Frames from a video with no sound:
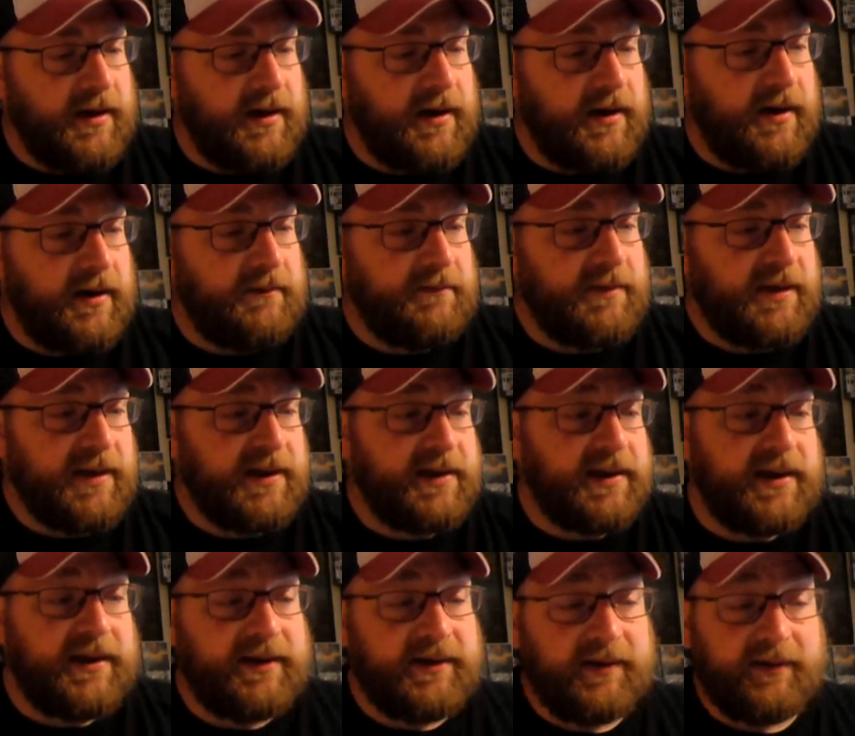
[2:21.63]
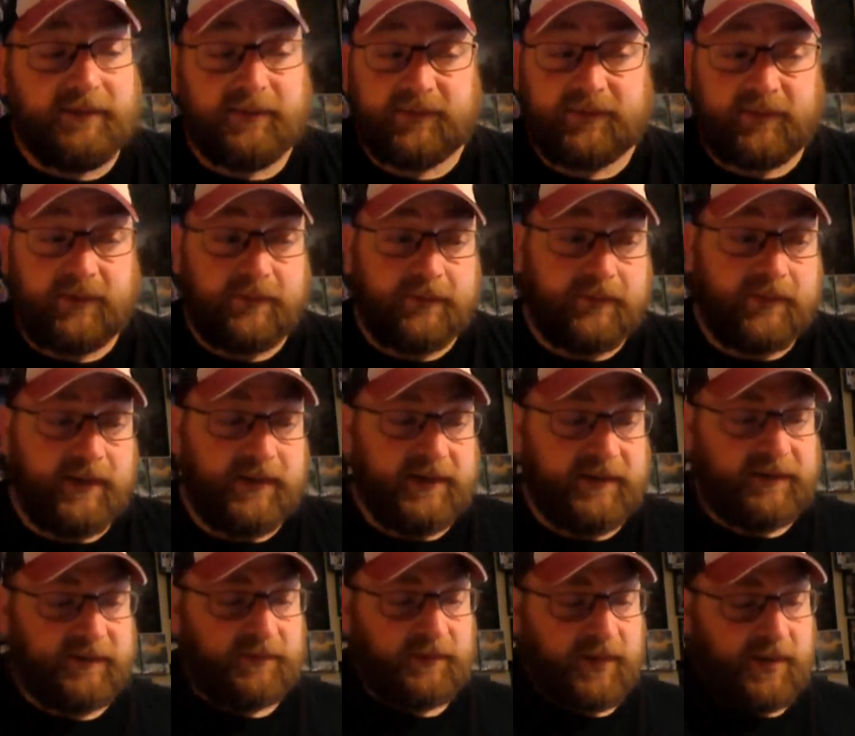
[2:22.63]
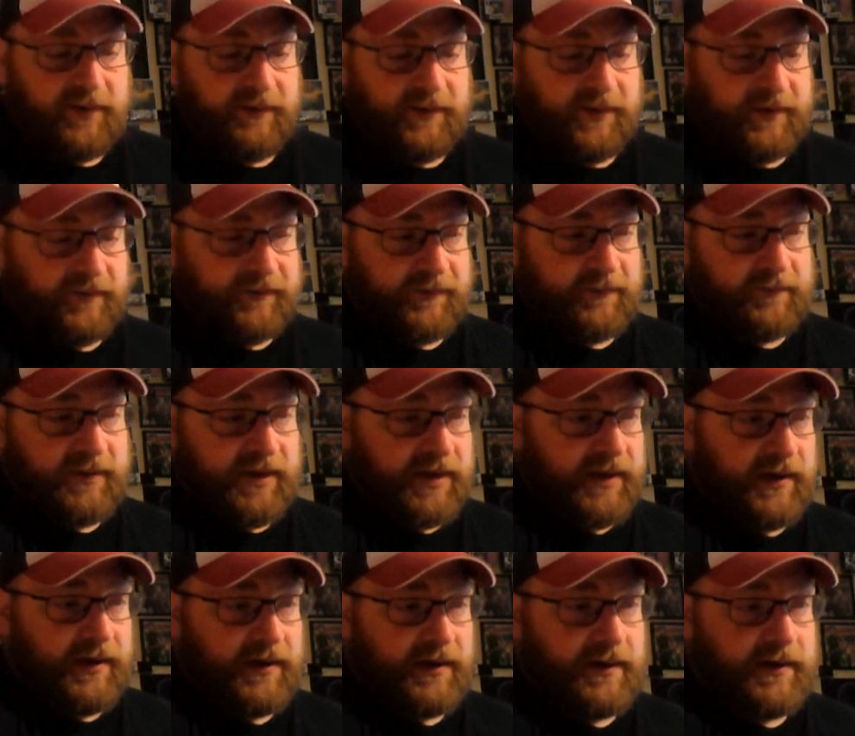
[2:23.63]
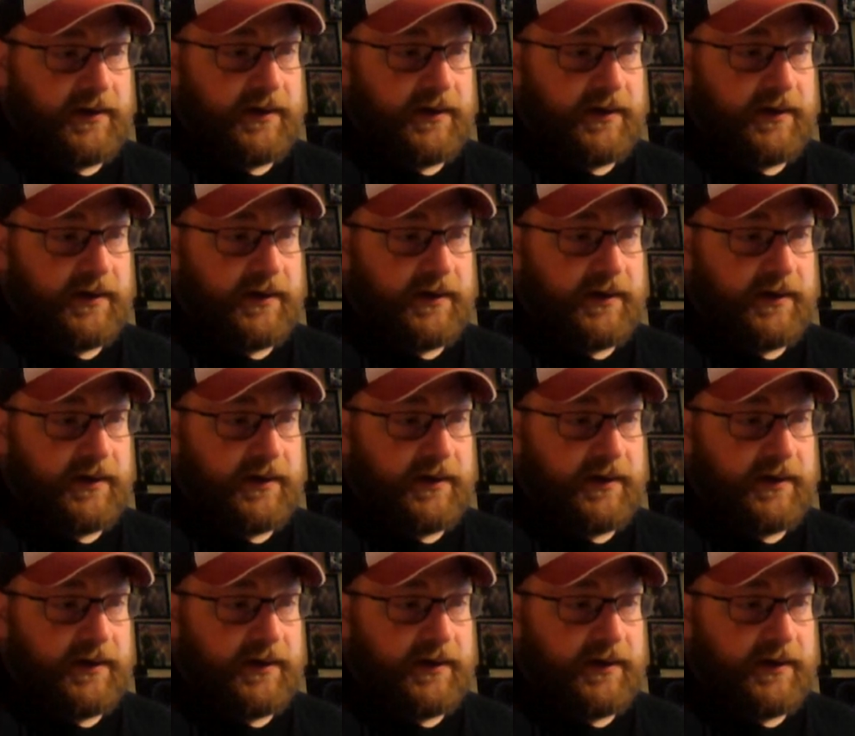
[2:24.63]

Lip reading: And then it was a really small week for me.